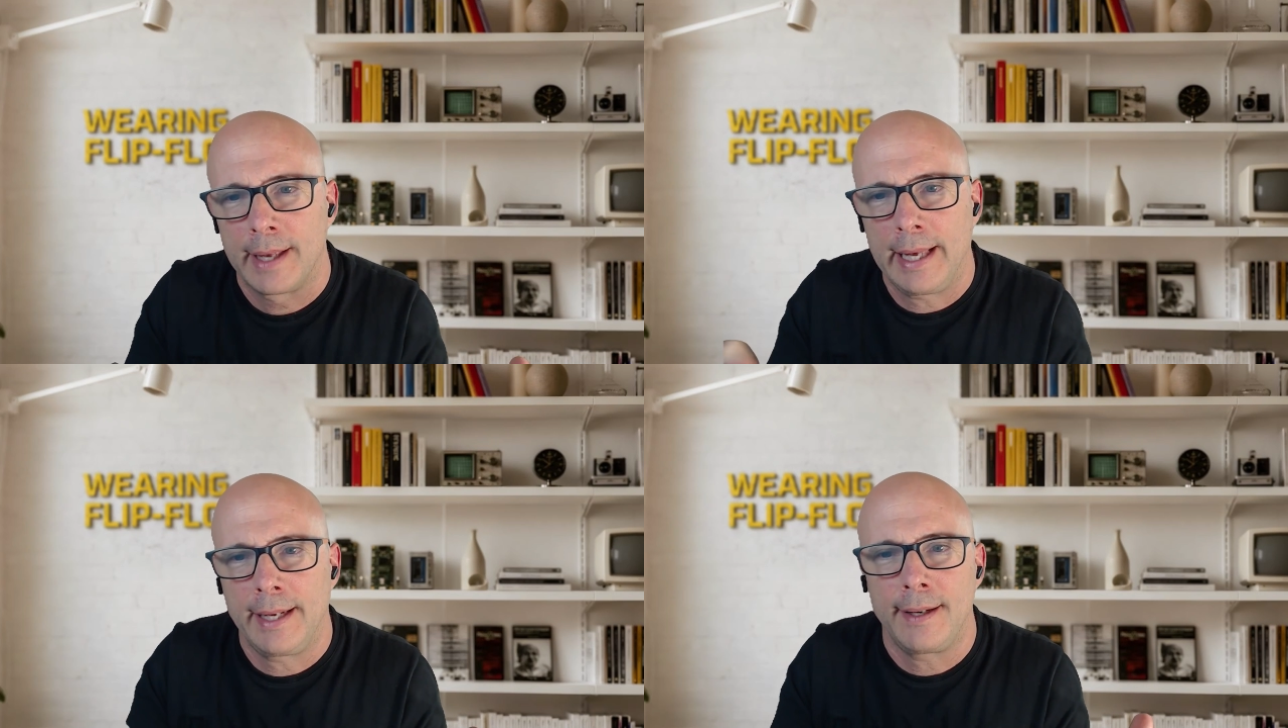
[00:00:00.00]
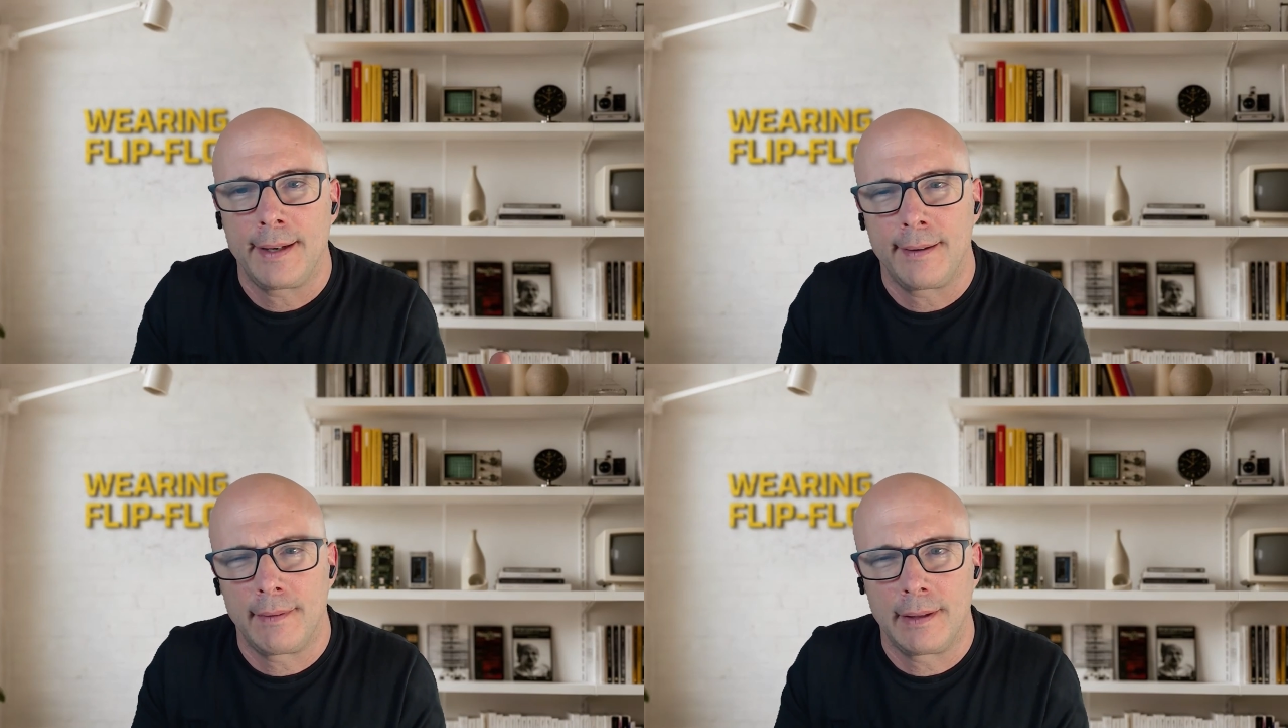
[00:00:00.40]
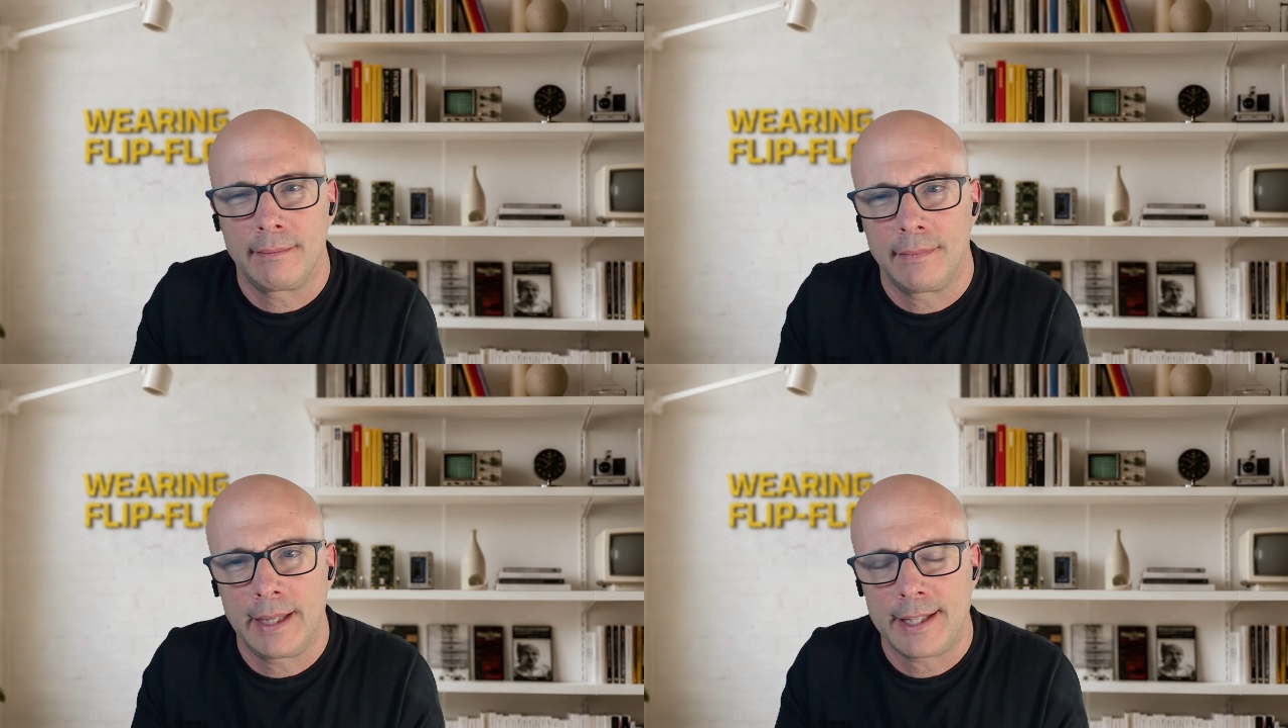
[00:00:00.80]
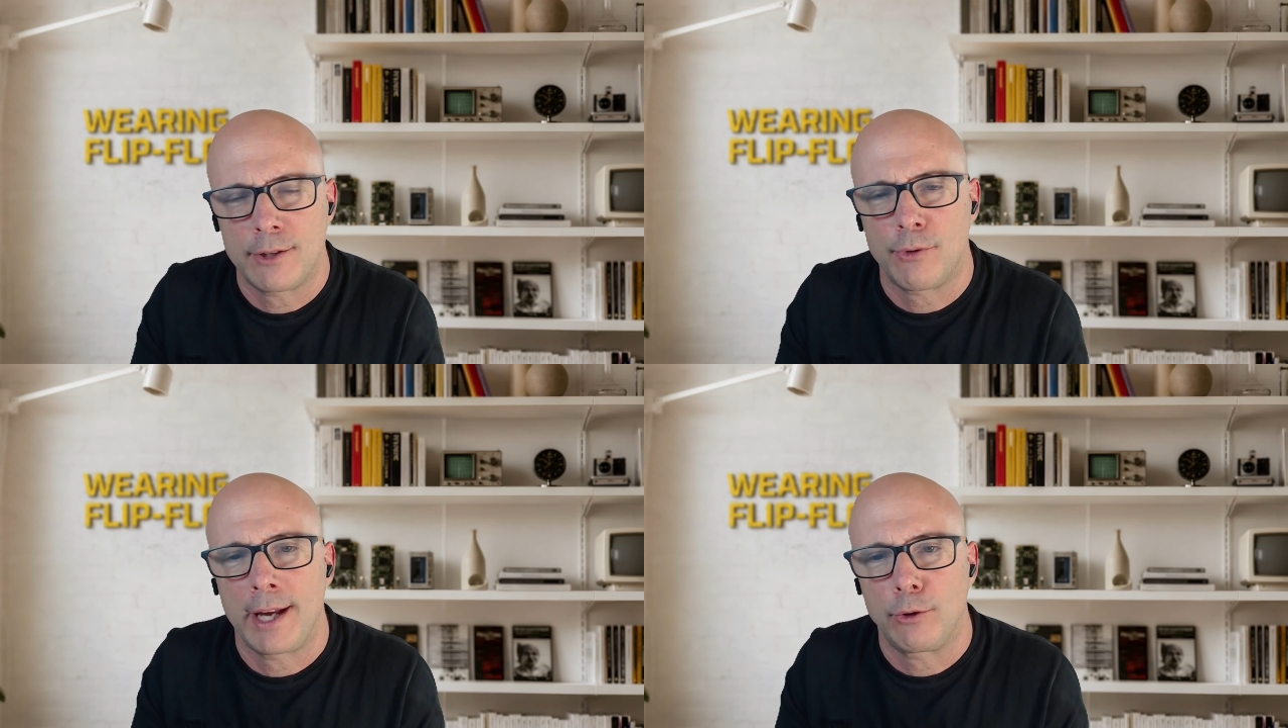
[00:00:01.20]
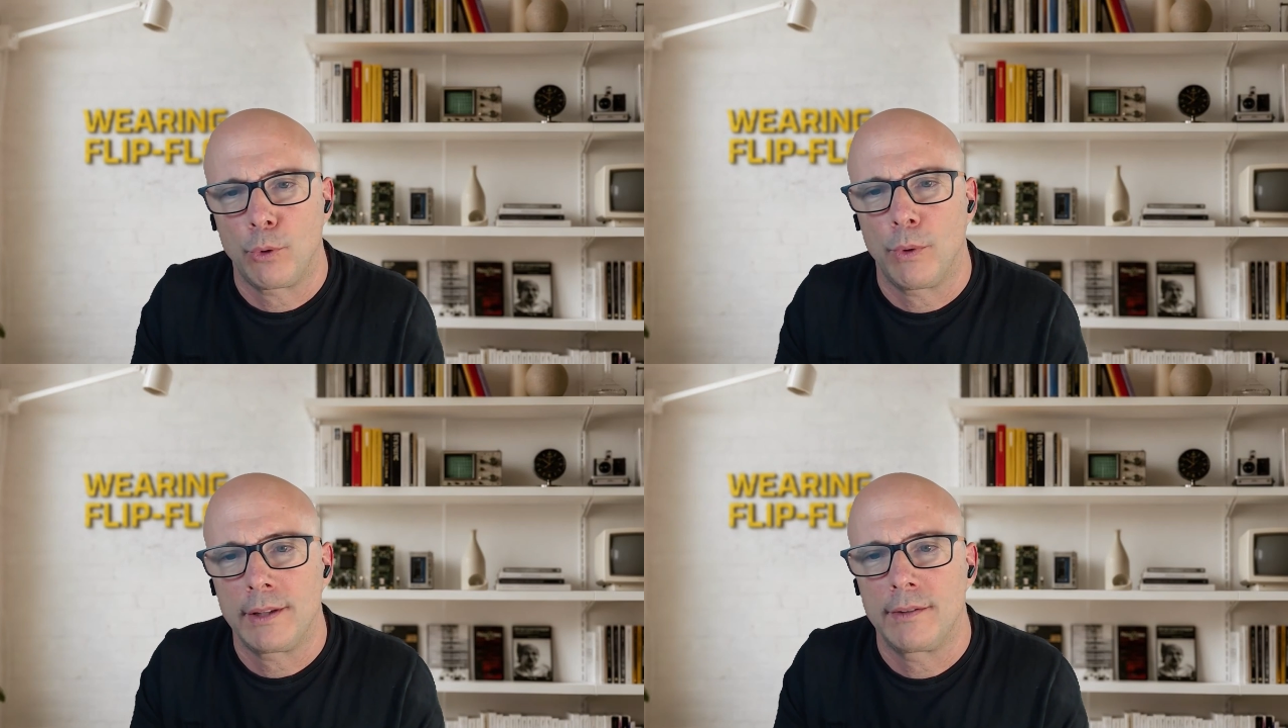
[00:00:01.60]
And let's try to
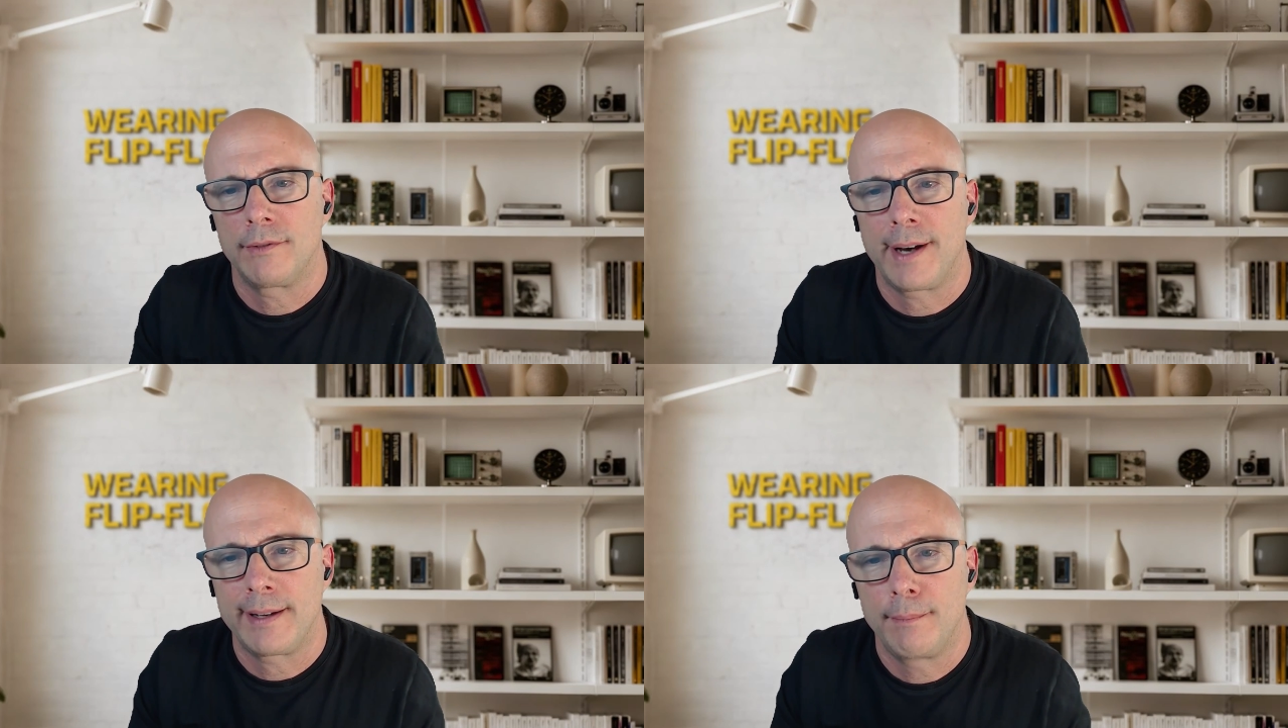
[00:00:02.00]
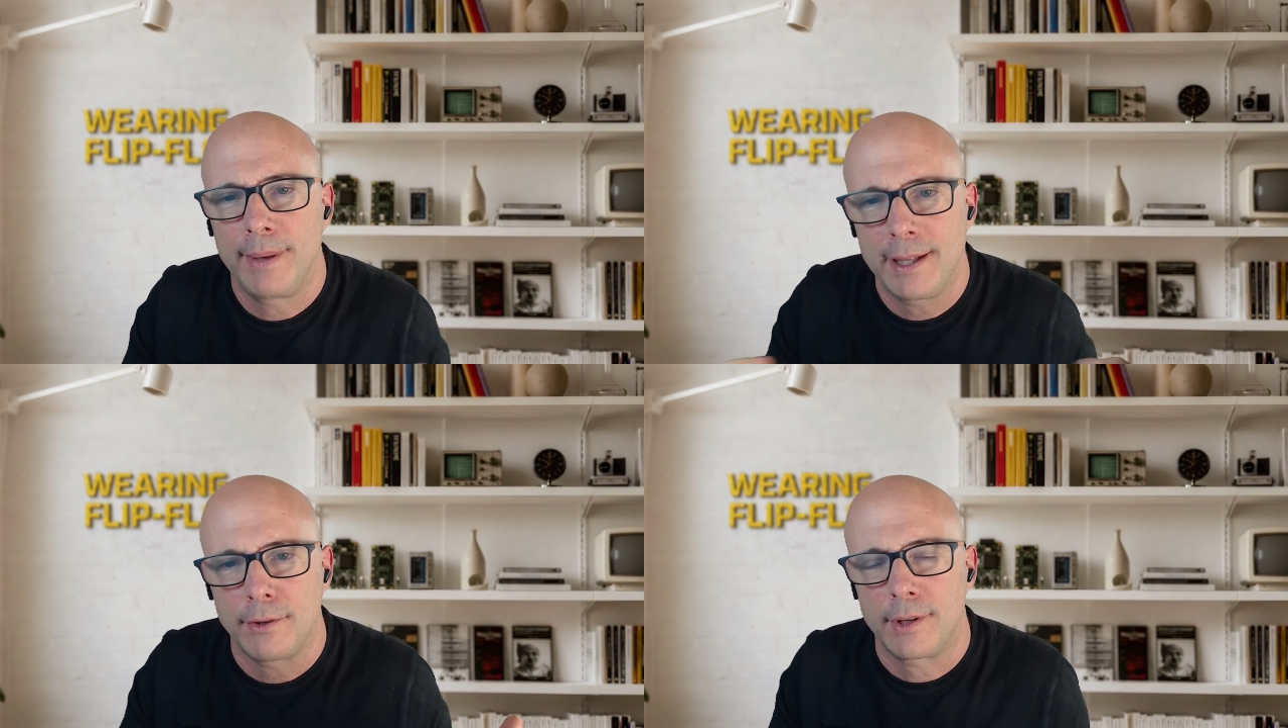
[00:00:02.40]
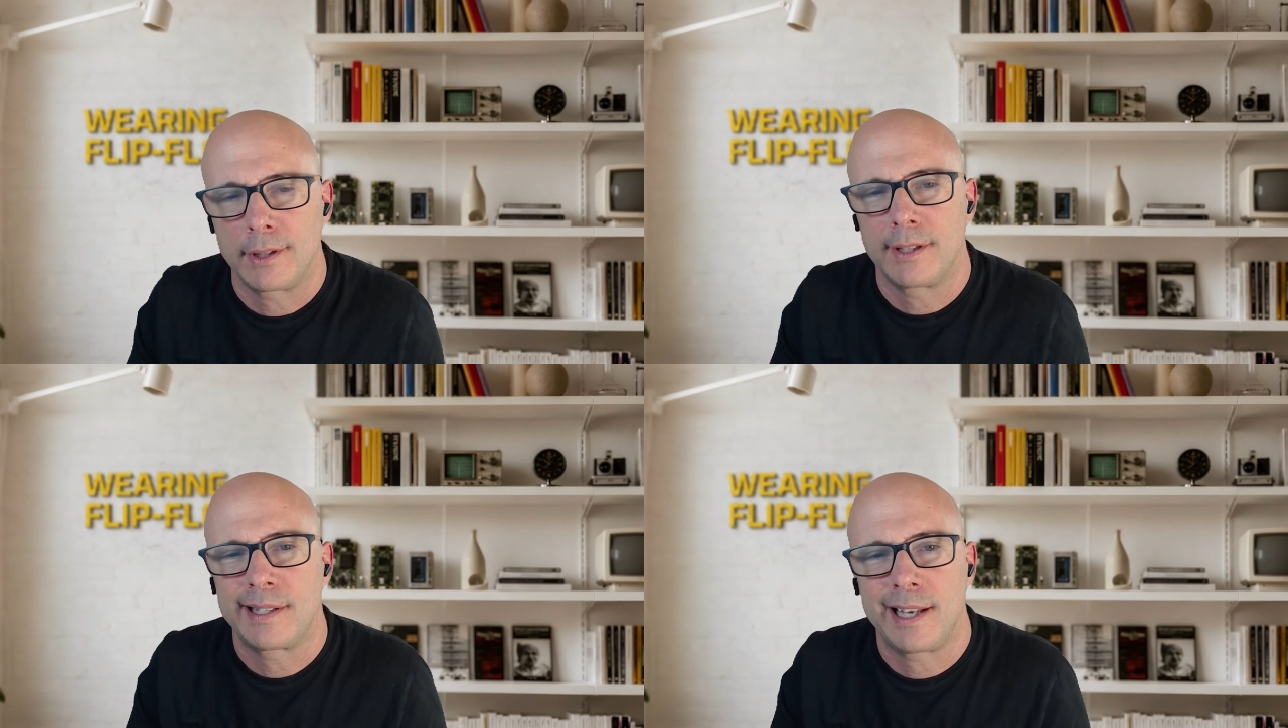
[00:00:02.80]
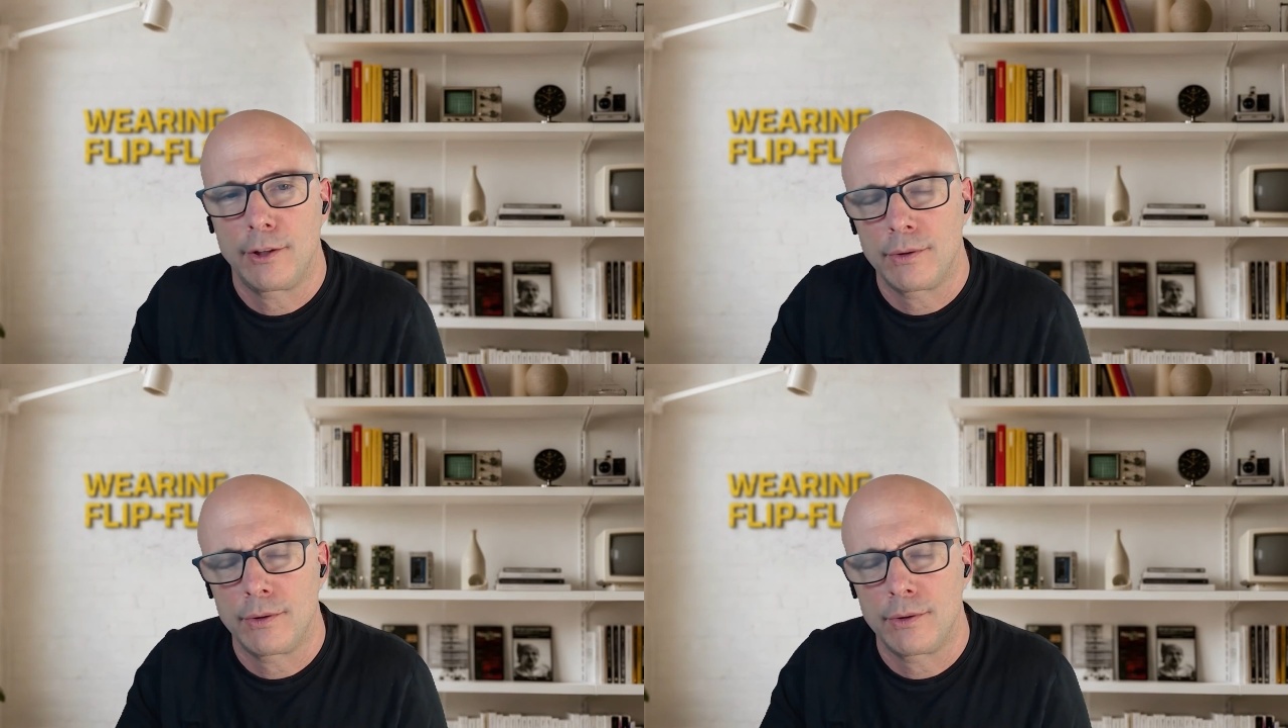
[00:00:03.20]
quantify and better understand.